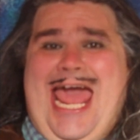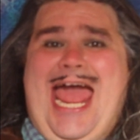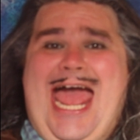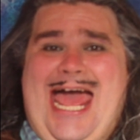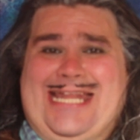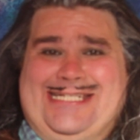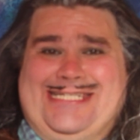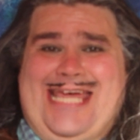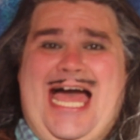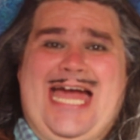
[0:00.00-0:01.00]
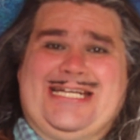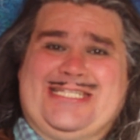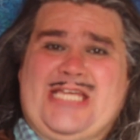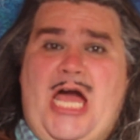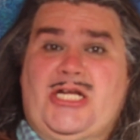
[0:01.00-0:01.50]
and I
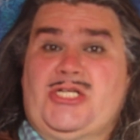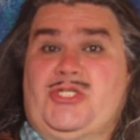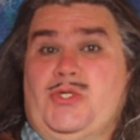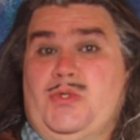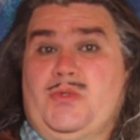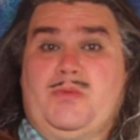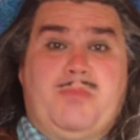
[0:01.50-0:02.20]
decided to